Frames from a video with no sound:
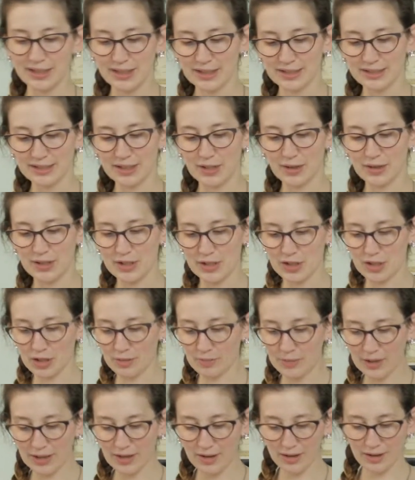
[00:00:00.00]
So this should
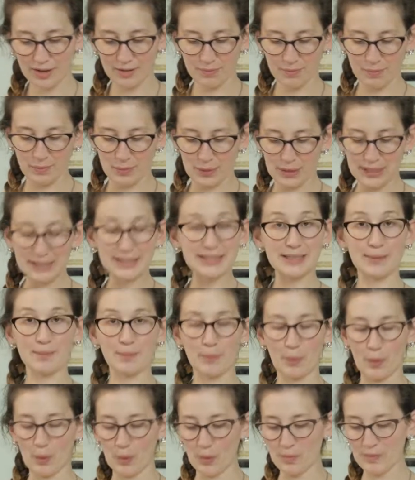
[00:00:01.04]
be pretty
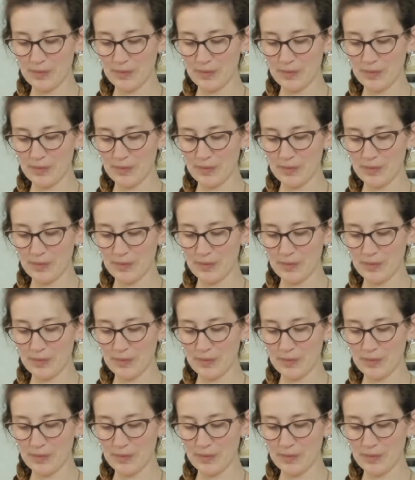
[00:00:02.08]
simple,